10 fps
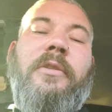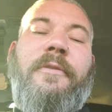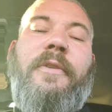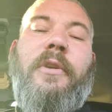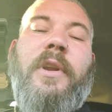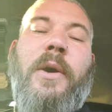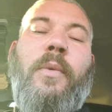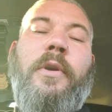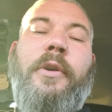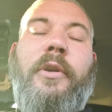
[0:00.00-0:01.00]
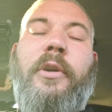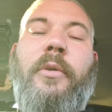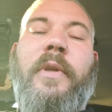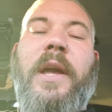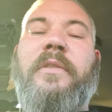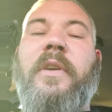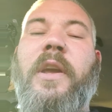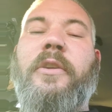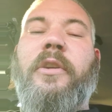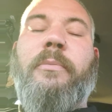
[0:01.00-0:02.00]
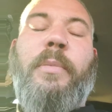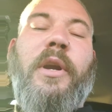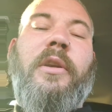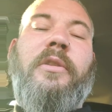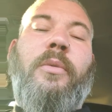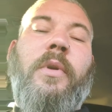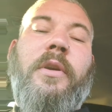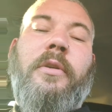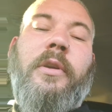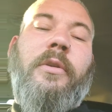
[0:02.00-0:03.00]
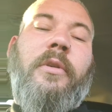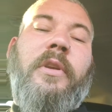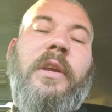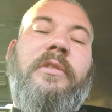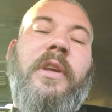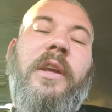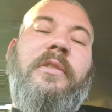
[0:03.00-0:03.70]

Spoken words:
You're figuring out where you're going to go that day. You're comparing it to where you're going to go the next day.